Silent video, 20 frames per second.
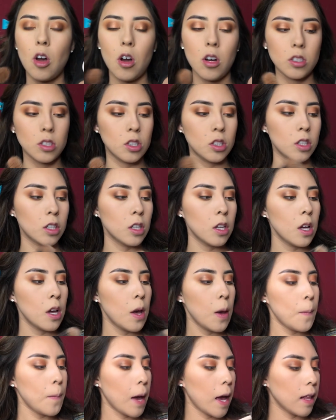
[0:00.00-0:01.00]
Contour
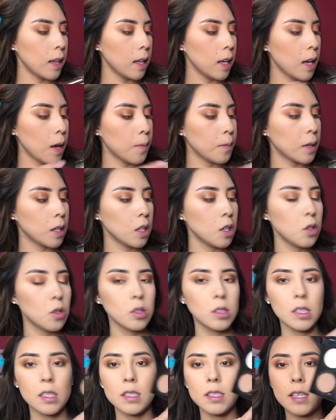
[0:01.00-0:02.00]
palette. I'm gonna
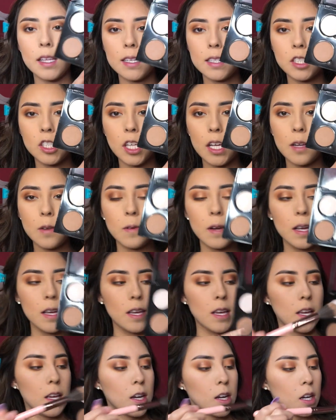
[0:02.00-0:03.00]
use this shade right
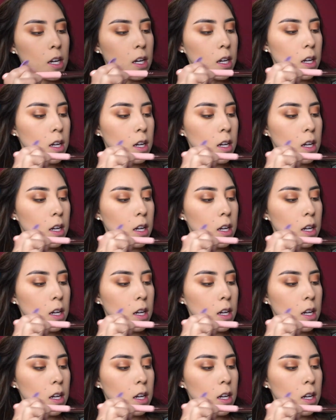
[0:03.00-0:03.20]
here.